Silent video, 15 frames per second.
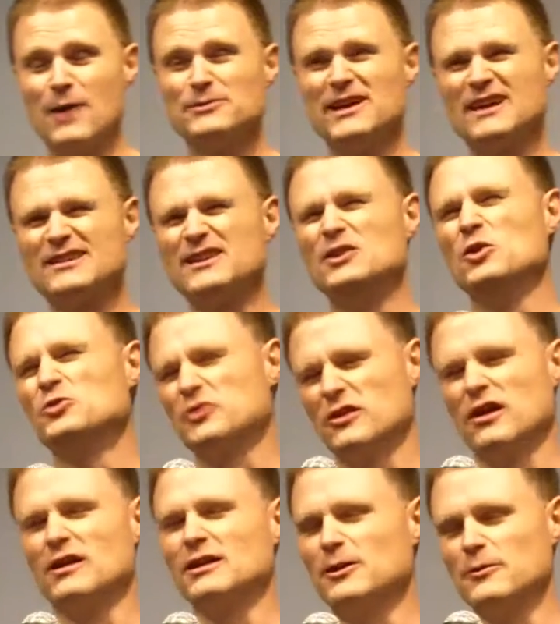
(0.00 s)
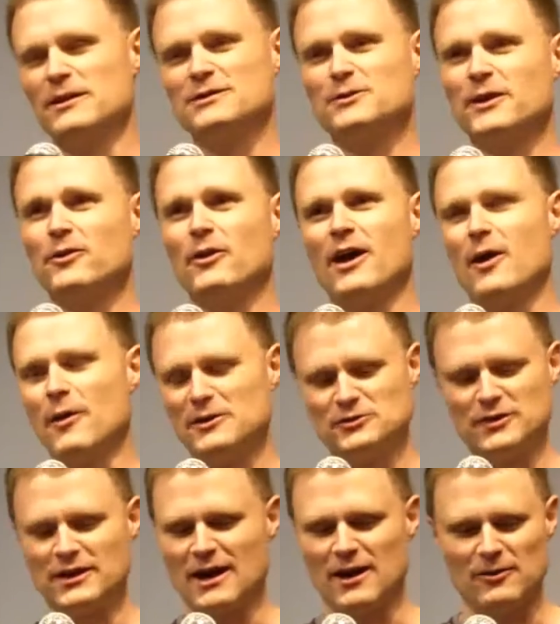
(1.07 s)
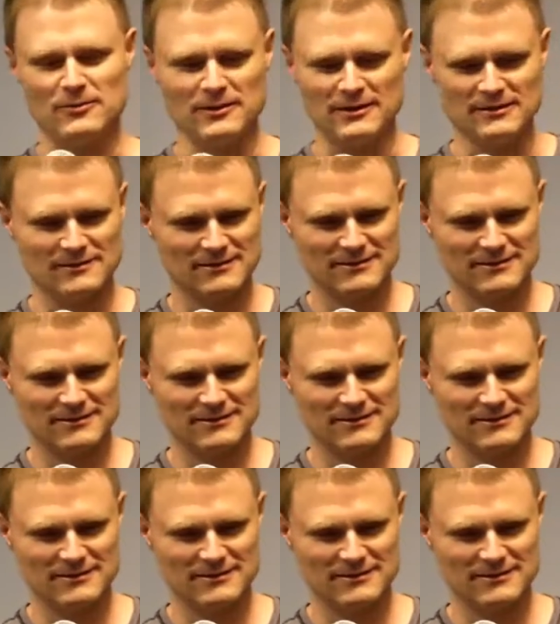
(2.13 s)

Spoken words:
I was actually neutral on Louis, so I don't know how I shook out.